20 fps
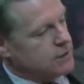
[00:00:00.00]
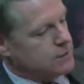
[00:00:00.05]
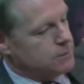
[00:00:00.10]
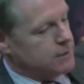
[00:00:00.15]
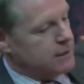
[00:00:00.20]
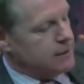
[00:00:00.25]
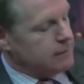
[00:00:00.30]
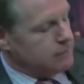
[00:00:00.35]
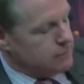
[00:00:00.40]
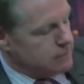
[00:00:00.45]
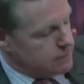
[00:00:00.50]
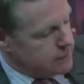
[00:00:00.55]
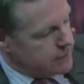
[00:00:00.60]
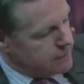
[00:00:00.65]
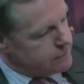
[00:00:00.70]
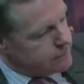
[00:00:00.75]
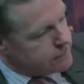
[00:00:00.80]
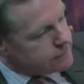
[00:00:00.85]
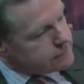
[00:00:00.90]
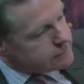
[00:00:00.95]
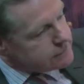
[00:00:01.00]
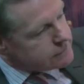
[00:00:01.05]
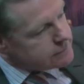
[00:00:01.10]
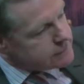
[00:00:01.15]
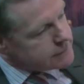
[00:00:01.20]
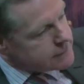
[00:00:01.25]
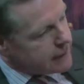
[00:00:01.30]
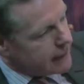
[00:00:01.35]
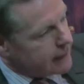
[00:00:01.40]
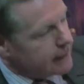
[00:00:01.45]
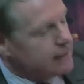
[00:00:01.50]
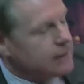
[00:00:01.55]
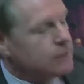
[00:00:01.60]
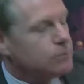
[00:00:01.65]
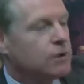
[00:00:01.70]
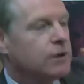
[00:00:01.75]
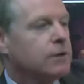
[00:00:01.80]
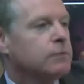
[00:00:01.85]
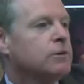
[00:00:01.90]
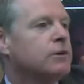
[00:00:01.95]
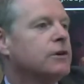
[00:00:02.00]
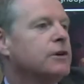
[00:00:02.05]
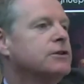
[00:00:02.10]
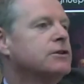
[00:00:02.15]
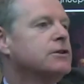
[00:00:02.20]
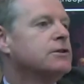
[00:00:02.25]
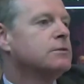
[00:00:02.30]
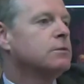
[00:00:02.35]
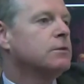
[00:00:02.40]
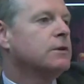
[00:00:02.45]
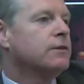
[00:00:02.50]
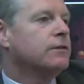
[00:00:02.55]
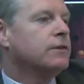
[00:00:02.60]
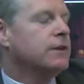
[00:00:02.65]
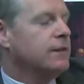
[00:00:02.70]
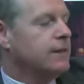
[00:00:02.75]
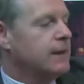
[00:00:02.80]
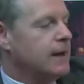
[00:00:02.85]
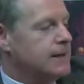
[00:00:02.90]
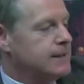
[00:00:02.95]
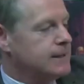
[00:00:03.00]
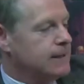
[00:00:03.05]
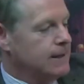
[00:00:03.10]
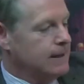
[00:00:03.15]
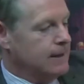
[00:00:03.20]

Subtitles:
we've taken. It's one of the more unusual ones in that